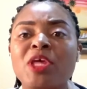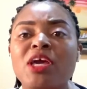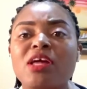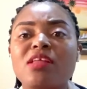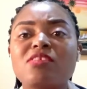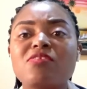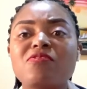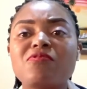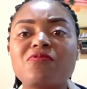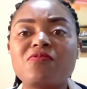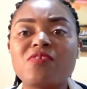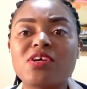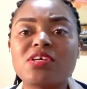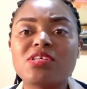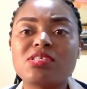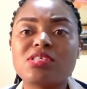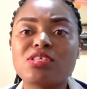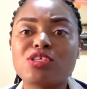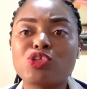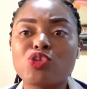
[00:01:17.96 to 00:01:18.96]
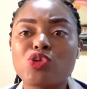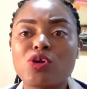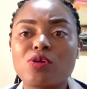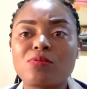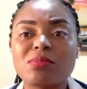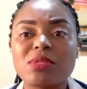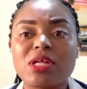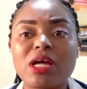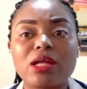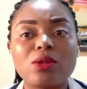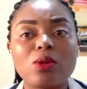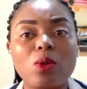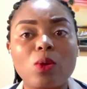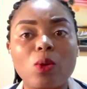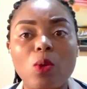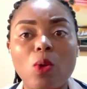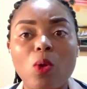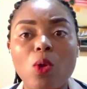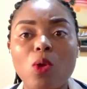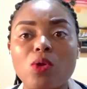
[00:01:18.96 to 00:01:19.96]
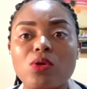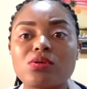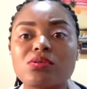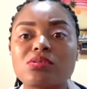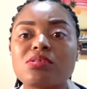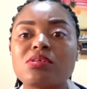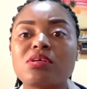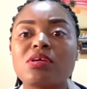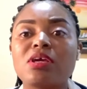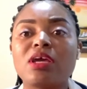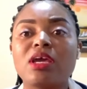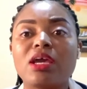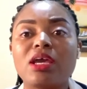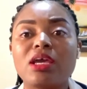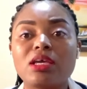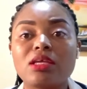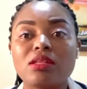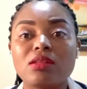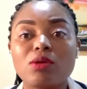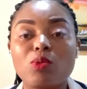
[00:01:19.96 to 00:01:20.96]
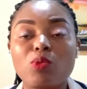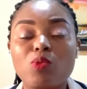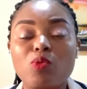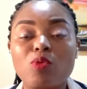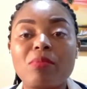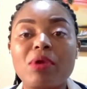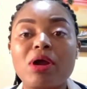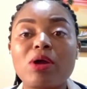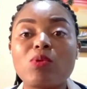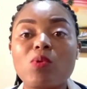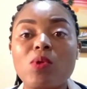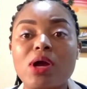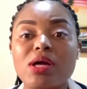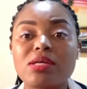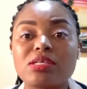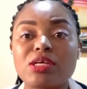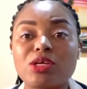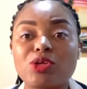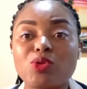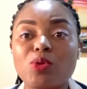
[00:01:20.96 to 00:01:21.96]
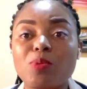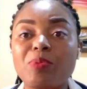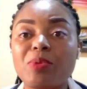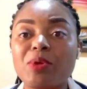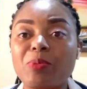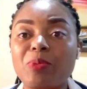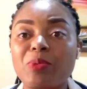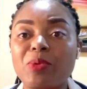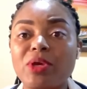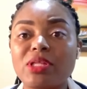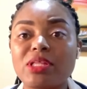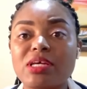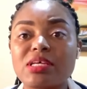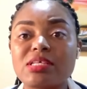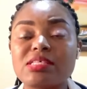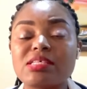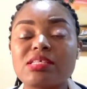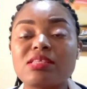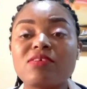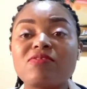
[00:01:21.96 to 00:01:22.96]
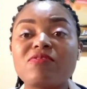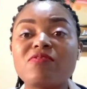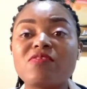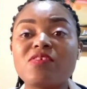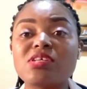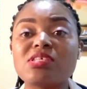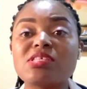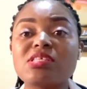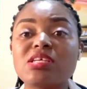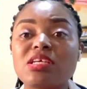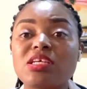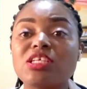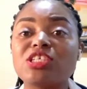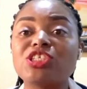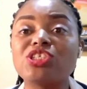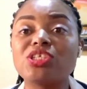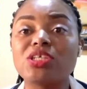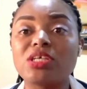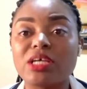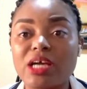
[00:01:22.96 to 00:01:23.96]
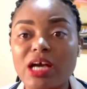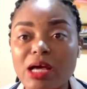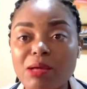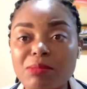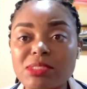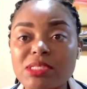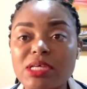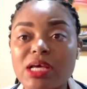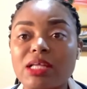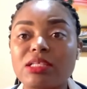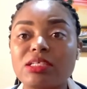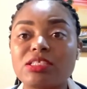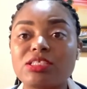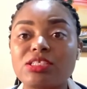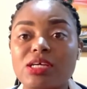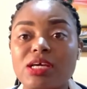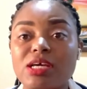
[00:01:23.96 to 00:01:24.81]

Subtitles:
The first symptom that occurs in a woman who has ectopic pregnancy, the first thing is she comes with